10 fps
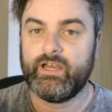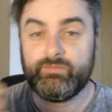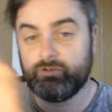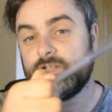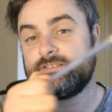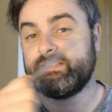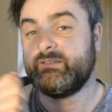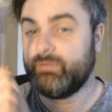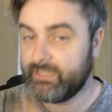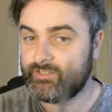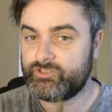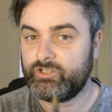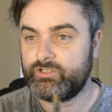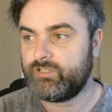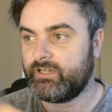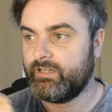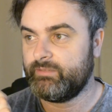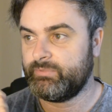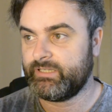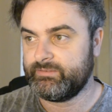forgot that they played each other,
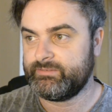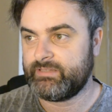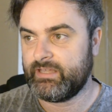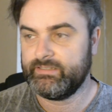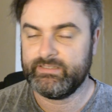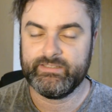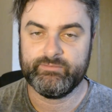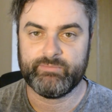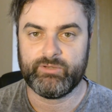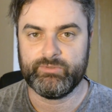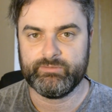but in my